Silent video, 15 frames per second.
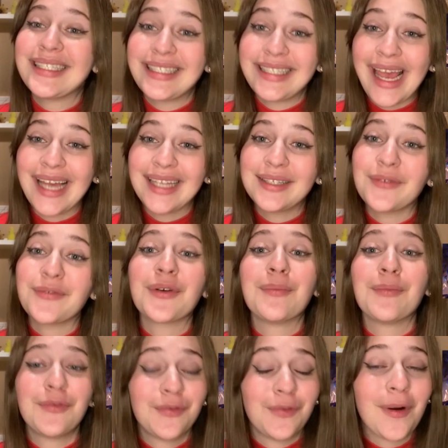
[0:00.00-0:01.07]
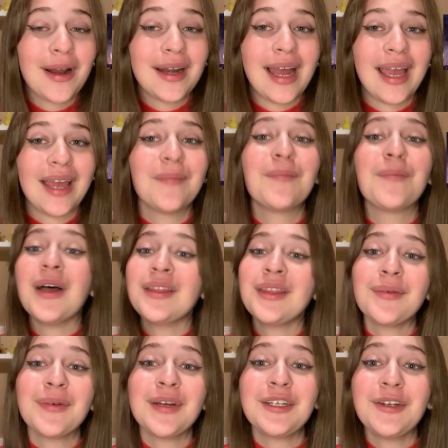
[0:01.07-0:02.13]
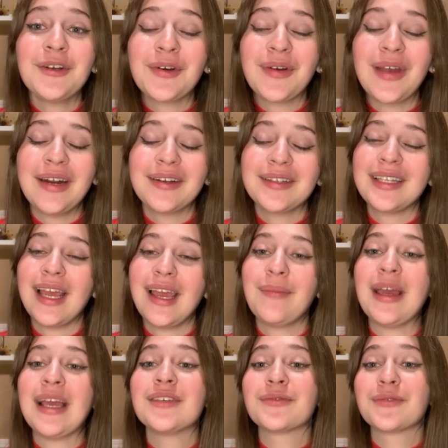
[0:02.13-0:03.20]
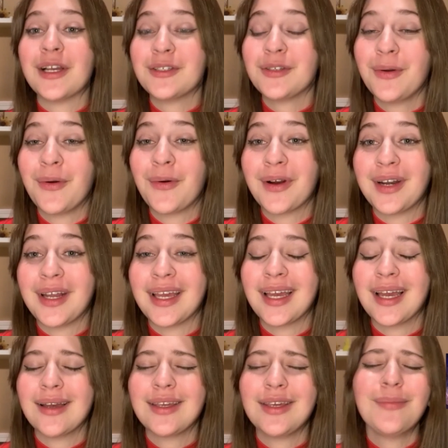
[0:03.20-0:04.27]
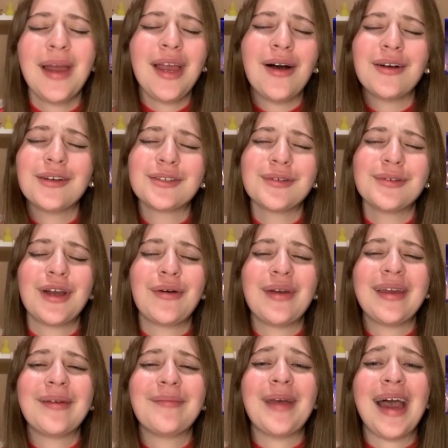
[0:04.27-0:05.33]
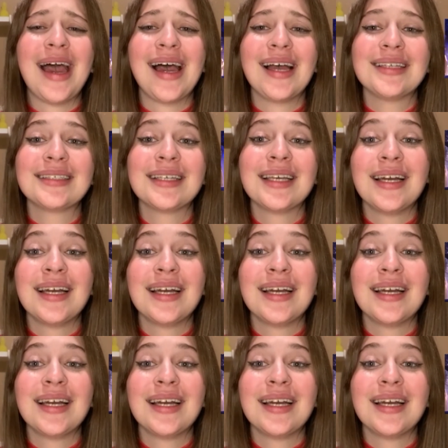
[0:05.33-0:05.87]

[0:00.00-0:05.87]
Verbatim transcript: dance from Fortnite, but the original creator's name is Russell Horning. You might also know him as